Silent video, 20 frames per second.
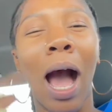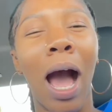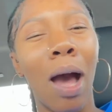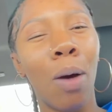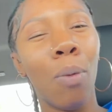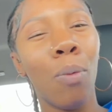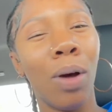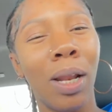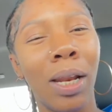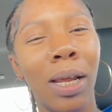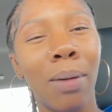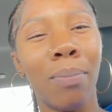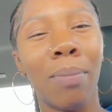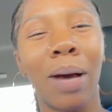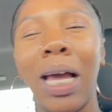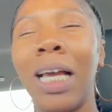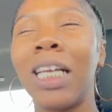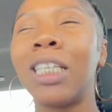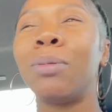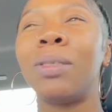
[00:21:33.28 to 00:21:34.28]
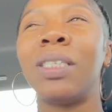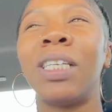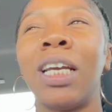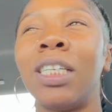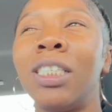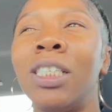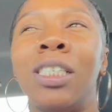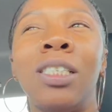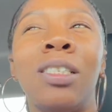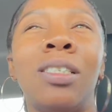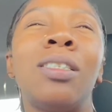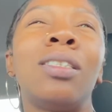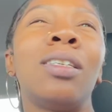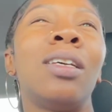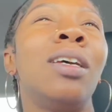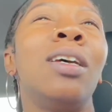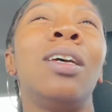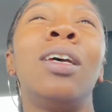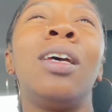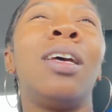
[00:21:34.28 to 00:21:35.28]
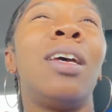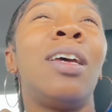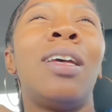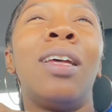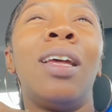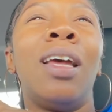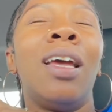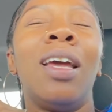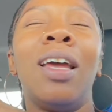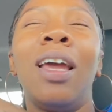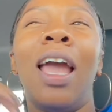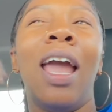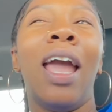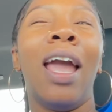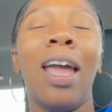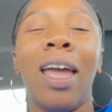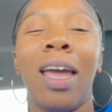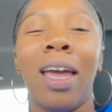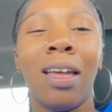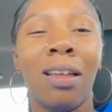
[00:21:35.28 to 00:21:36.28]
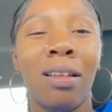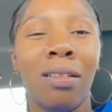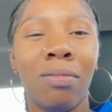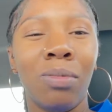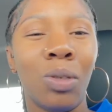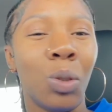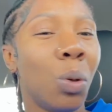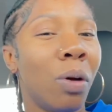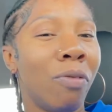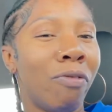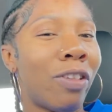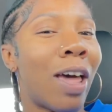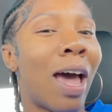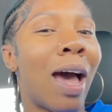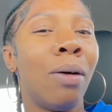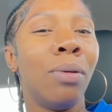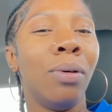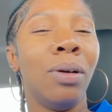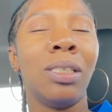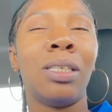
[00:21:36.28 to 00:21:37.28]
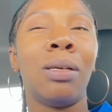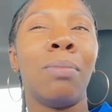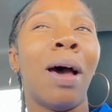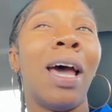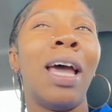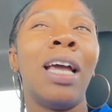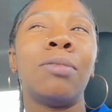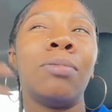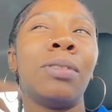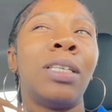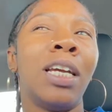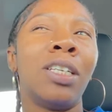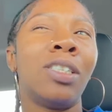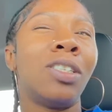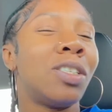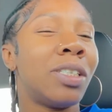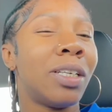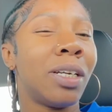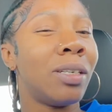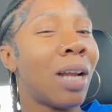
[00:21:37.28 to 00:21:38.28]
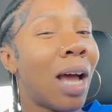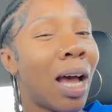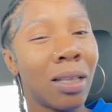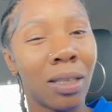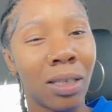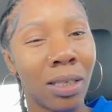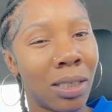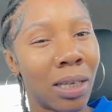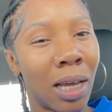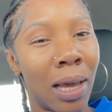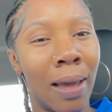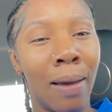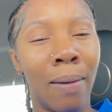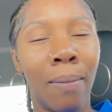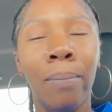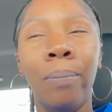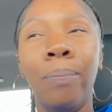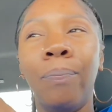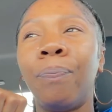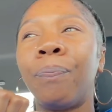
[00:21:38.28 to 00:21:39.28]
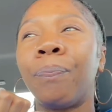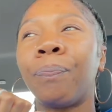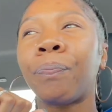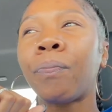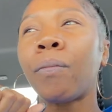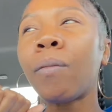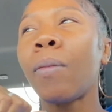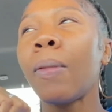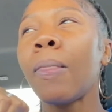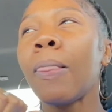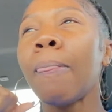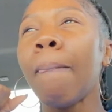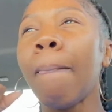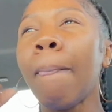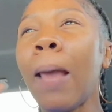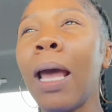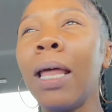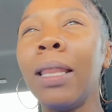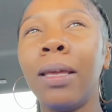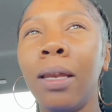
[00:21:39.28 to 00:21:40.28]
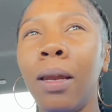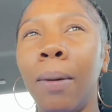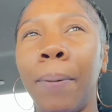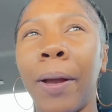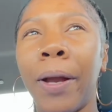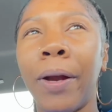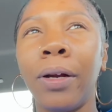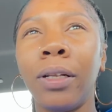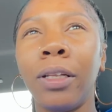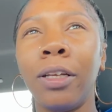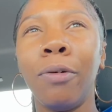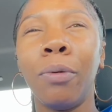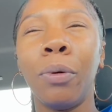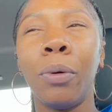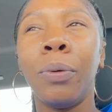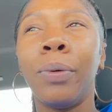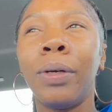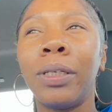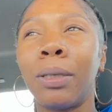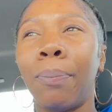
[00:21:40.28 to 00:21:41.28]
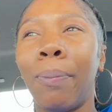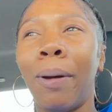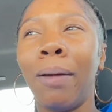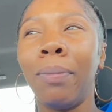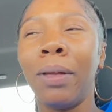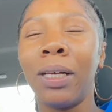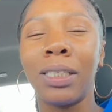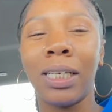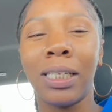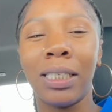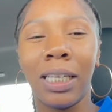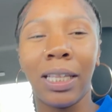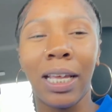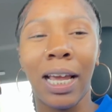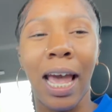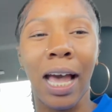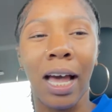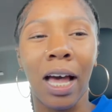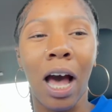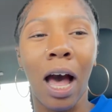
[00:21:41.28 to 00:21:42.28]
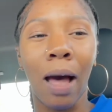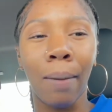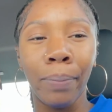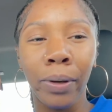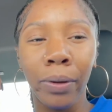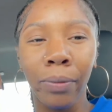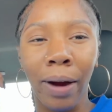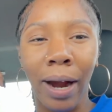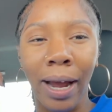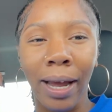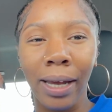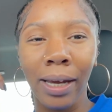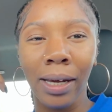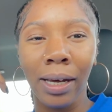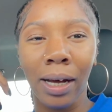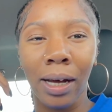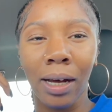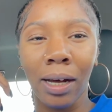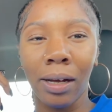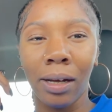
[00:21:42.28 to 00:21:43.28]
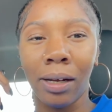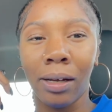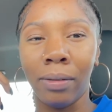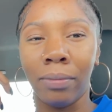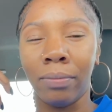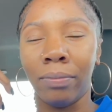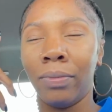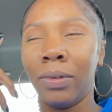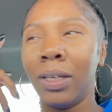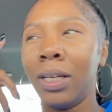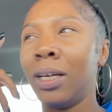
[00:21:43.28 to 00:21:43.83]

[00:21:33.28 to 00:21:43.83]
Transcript: I wanted, my expectations and doing flowers and my expectations they're not the same and then apparently when we went to Publix they said they had copyright um